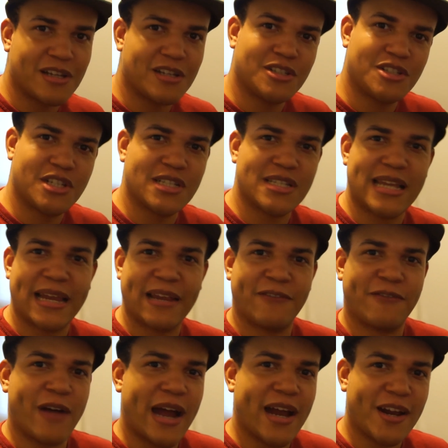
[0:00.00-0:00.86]
just like
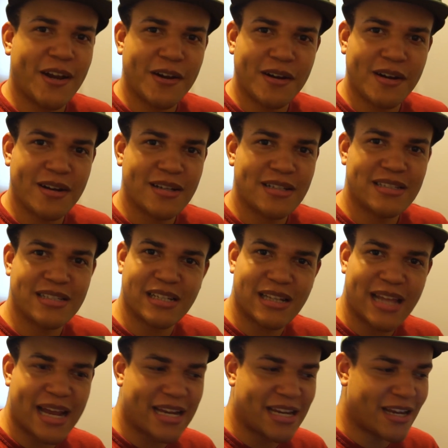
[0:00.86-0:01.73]
fire to
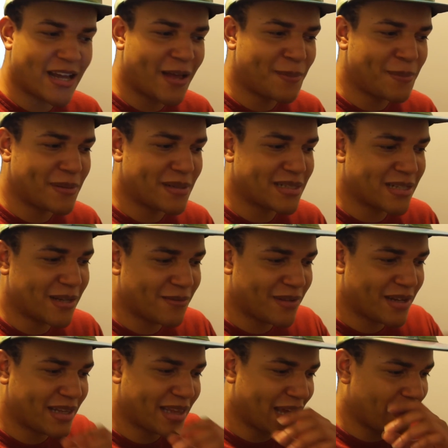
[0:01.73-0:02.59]
light it up and stuff
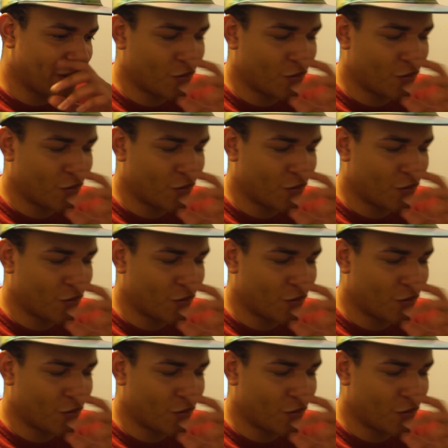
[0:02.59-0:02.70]
like that.